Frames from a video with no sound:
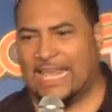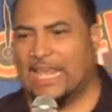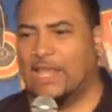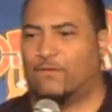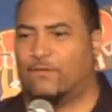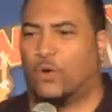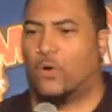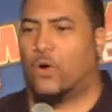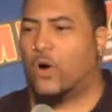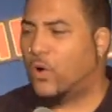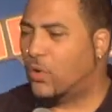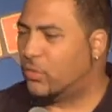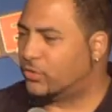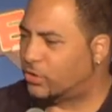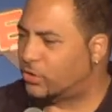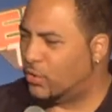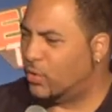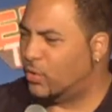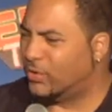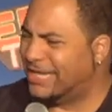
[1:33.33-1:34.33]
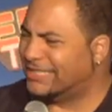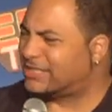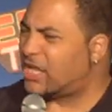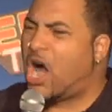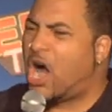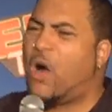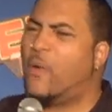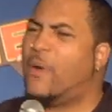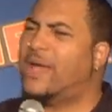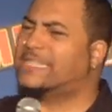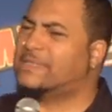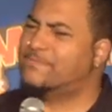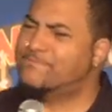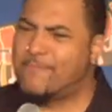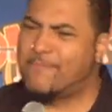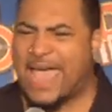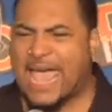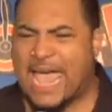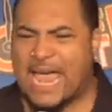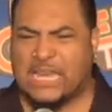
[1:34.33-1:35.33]
evil old dude, he's always
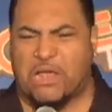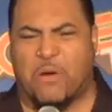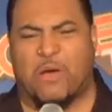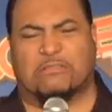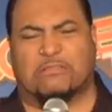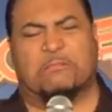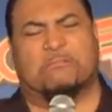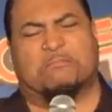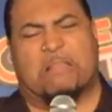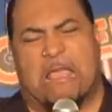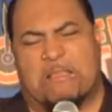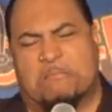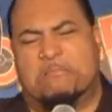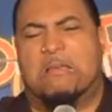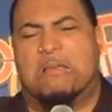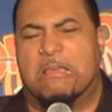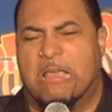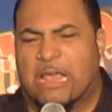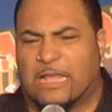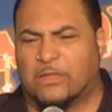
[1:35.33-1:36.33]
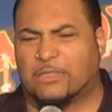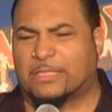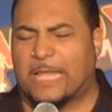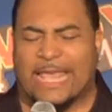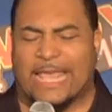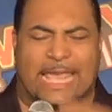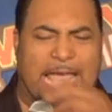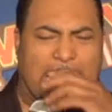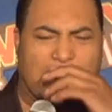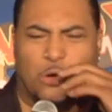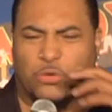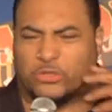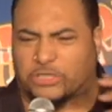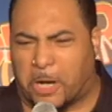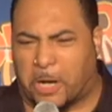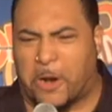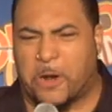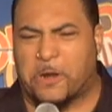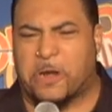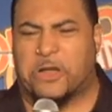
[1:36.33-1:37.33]
mad. He always looks like he got a little
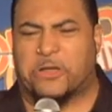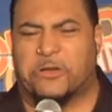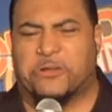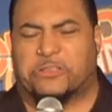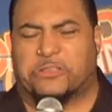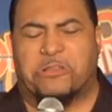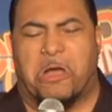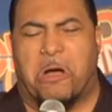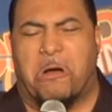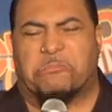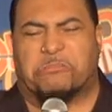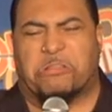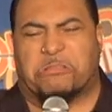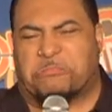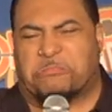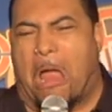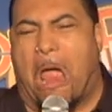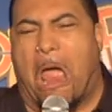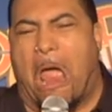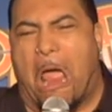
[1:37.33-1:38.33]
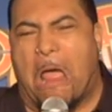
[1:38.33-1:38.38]
turd under his nose. Just, You